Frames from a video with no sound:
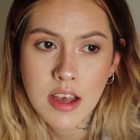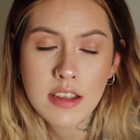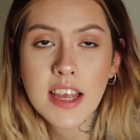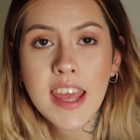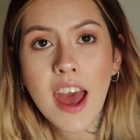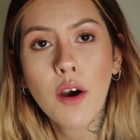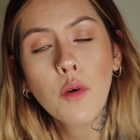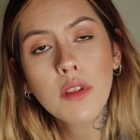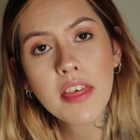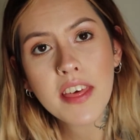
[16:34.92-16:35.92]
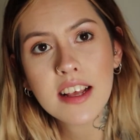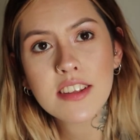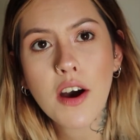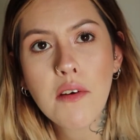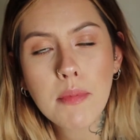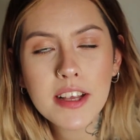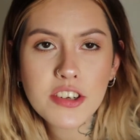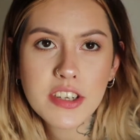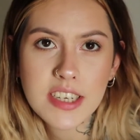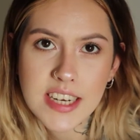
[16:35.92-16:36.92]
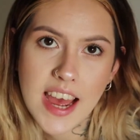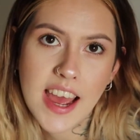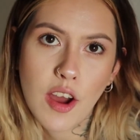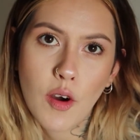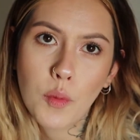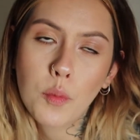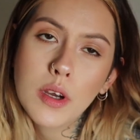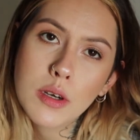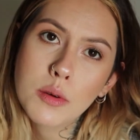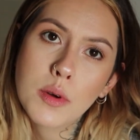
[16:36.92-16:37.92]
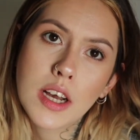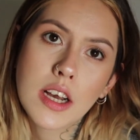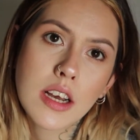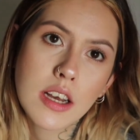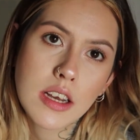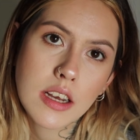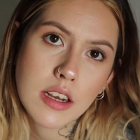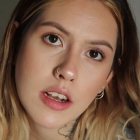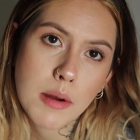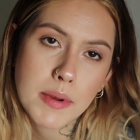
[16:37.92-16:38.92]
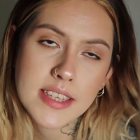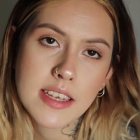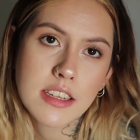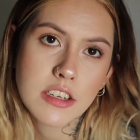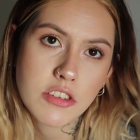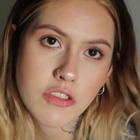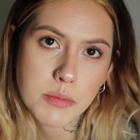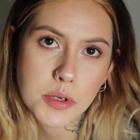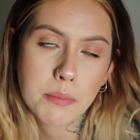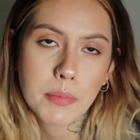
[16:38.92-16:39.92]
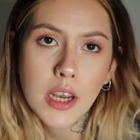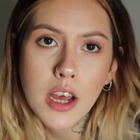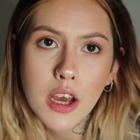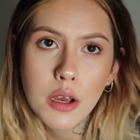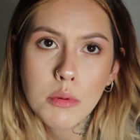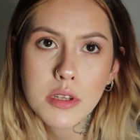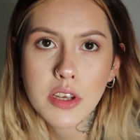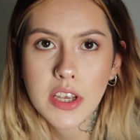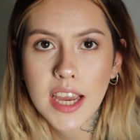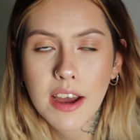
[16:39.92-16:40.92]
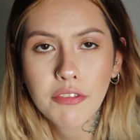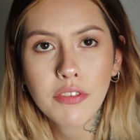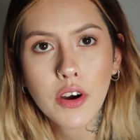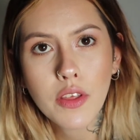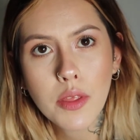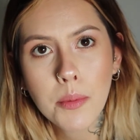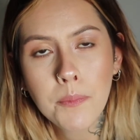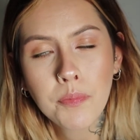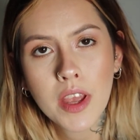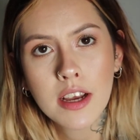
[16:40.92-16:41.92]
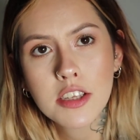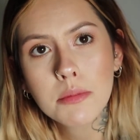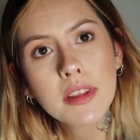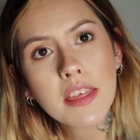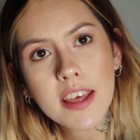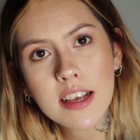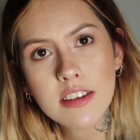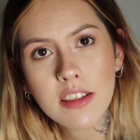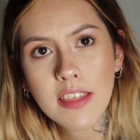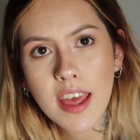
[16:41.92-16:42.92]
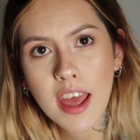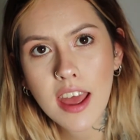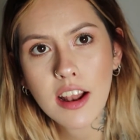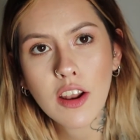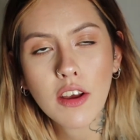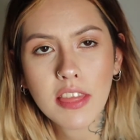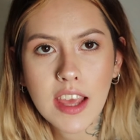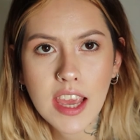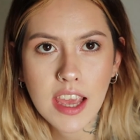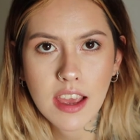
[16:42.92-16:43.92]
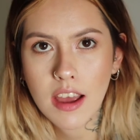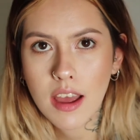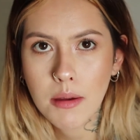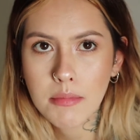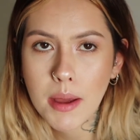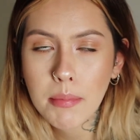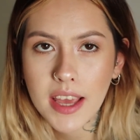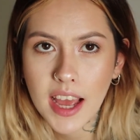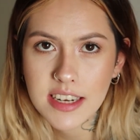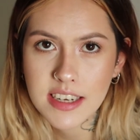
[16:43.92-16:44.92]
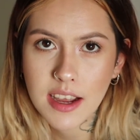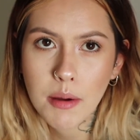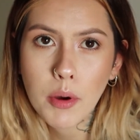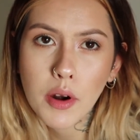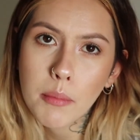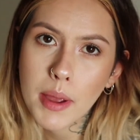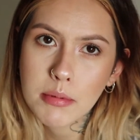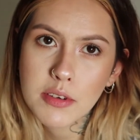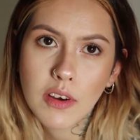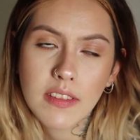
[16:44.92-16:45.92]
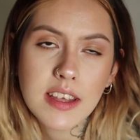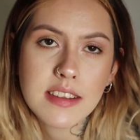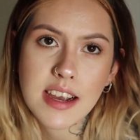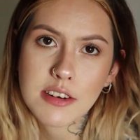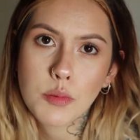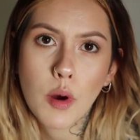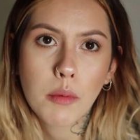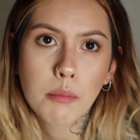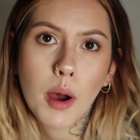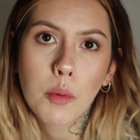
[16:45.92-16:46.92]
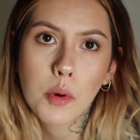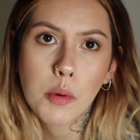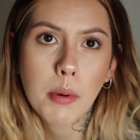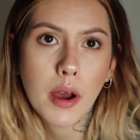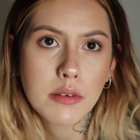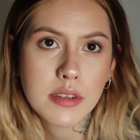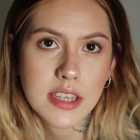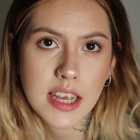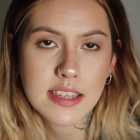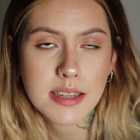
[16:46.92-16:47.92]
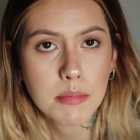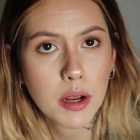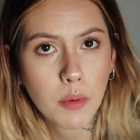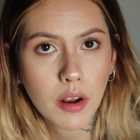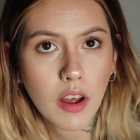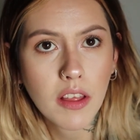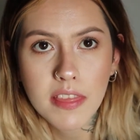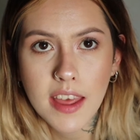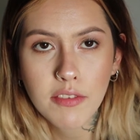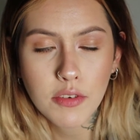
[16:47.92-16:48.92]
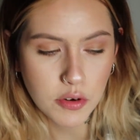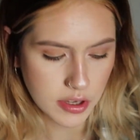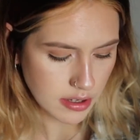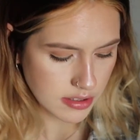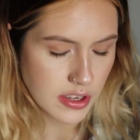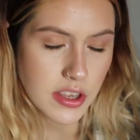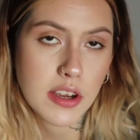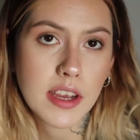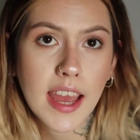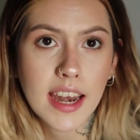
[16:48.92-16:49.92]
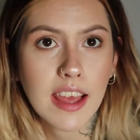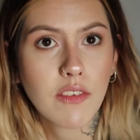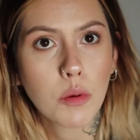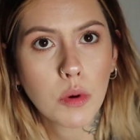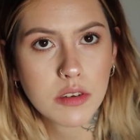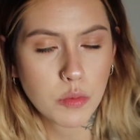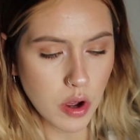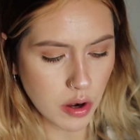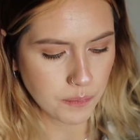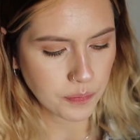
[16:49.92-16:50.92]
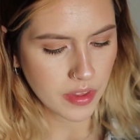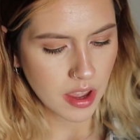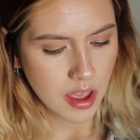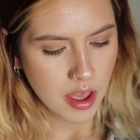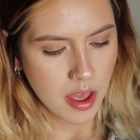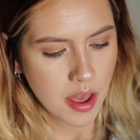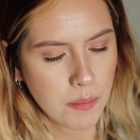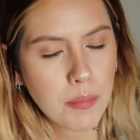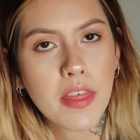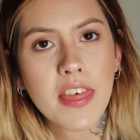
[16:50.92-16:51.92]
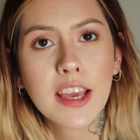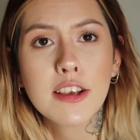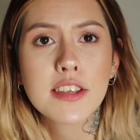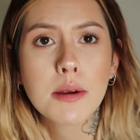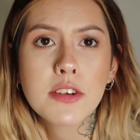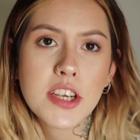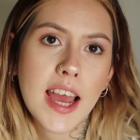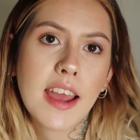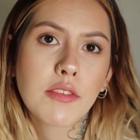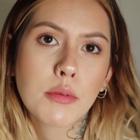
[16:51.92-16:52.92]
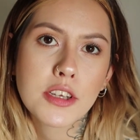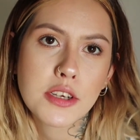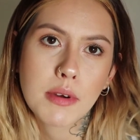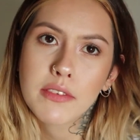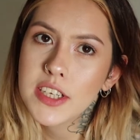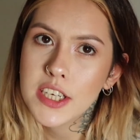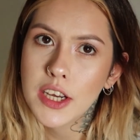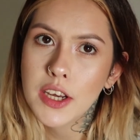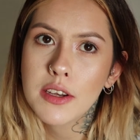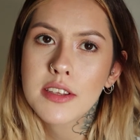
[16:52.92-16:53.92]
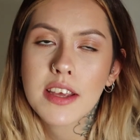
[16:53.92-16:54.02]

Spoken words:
So yeah, all the things I've mentioned today I will comment in the description below so you can find them. Some of the things on there, like the nappy caddy, I might not be able to find the exact one, but I will post a similar one on there for you so you can get it if you want one. But thank you so much again for watching my videos.